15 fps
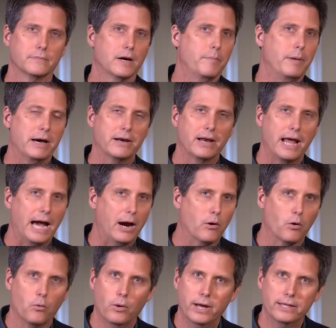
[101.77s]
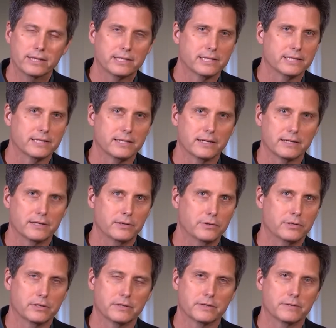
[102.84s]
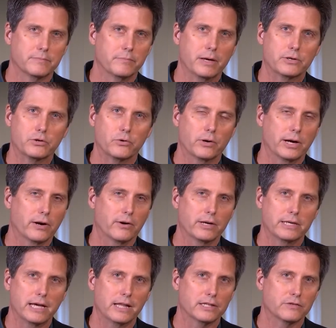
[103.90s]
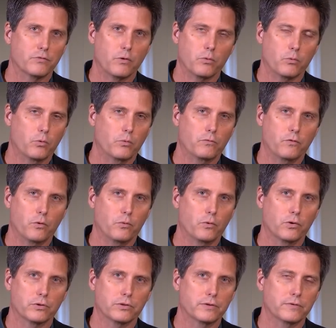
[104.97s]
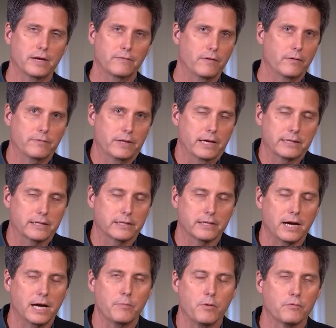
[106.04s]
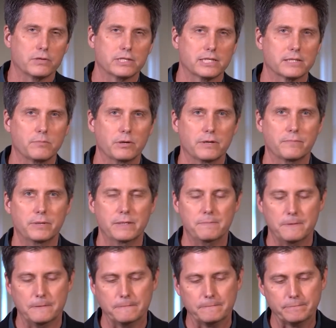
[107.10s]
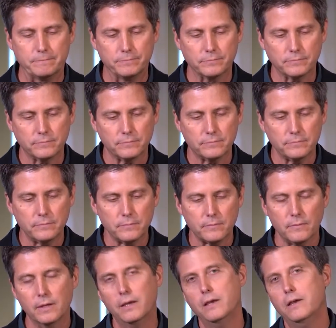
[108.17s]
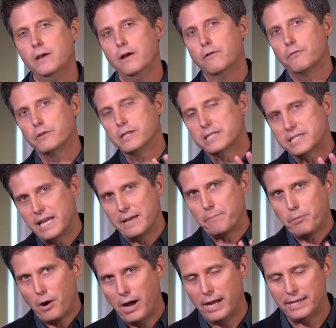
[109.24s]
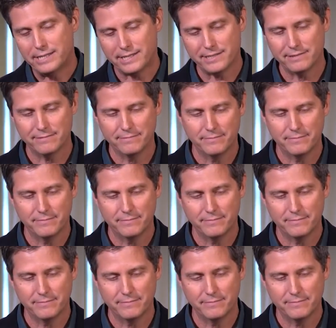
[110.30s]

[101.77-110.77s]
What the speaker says: about an hour away. This is in a huge metro area, Dallas-Fort Worth, at the time over 6 million people. For the same price,